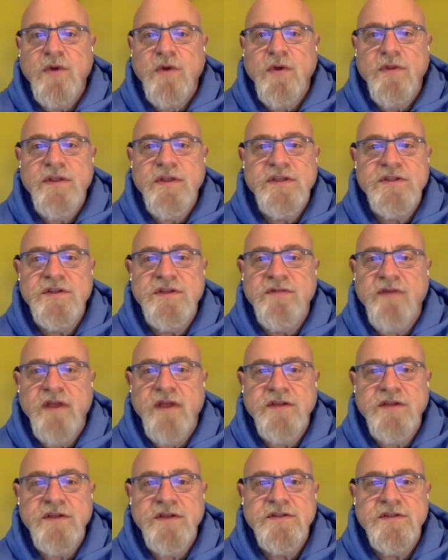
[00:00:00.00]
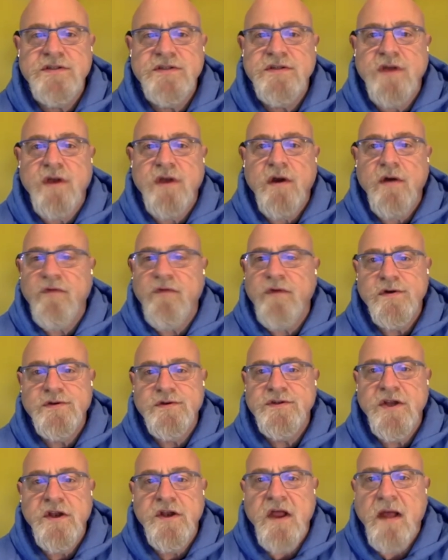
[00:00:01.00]
All these devices are
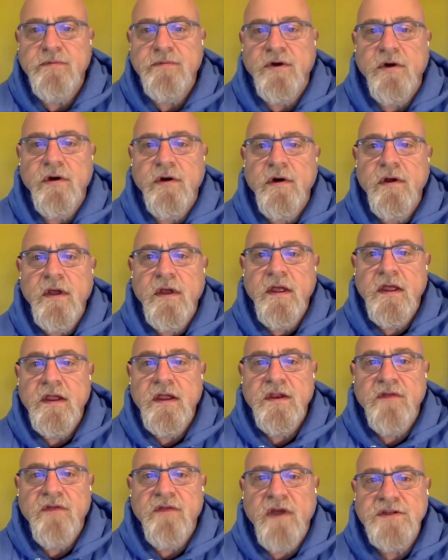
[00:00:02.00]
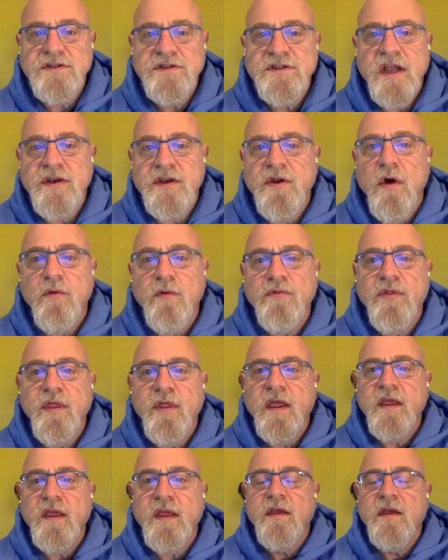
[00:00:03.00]
first adopter devices. I don't
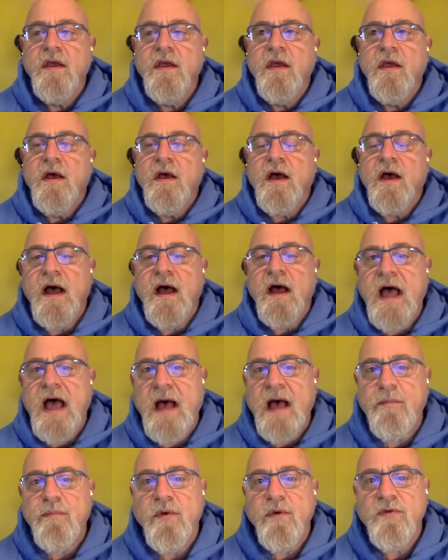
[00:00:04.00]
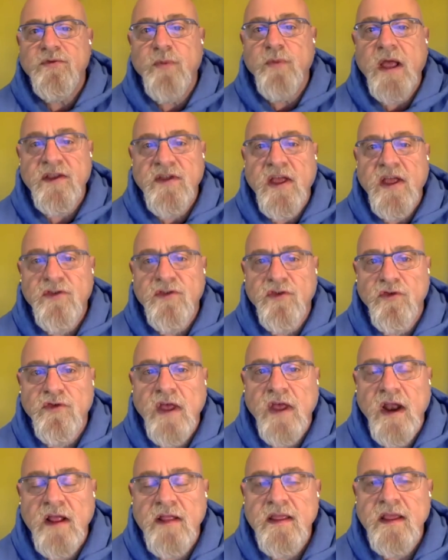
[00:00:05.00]
think uh, Apple, as you
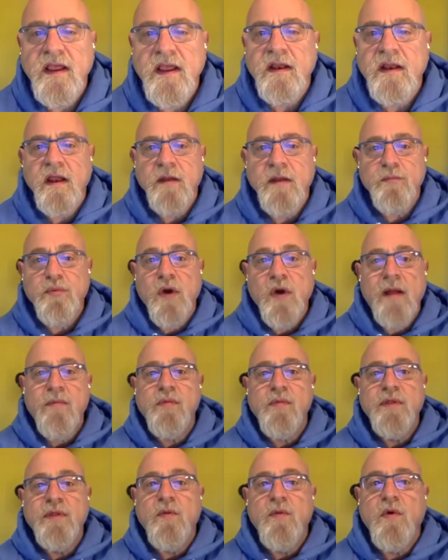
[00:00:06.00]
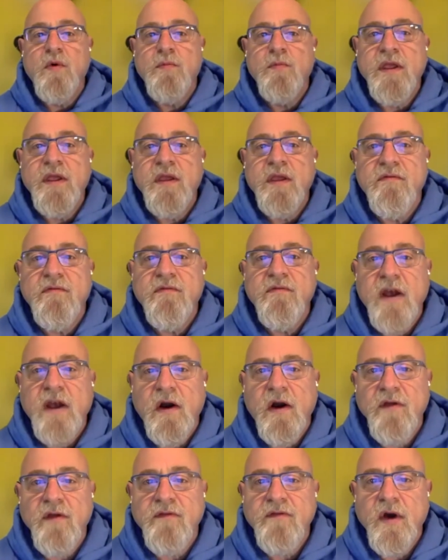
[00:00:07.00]
said, I think it, it probably will be a
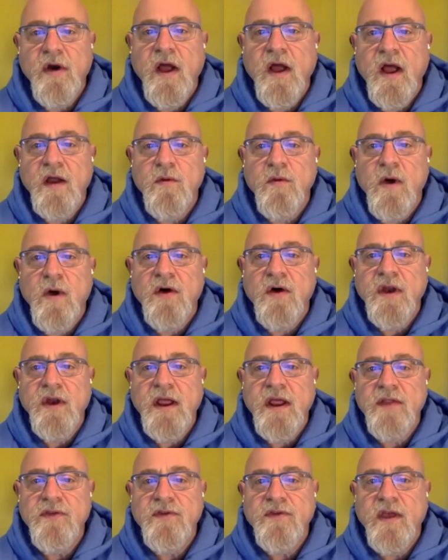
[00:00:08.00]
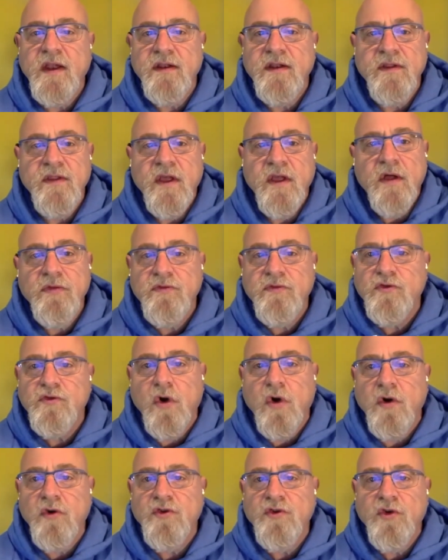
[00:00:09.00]
very very high quality headset, and they'll
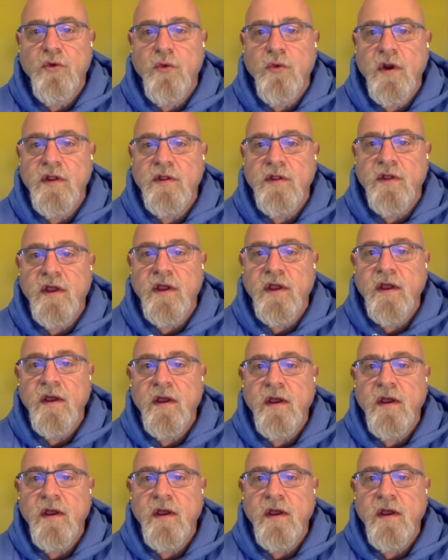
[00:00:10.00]
charge accordingly.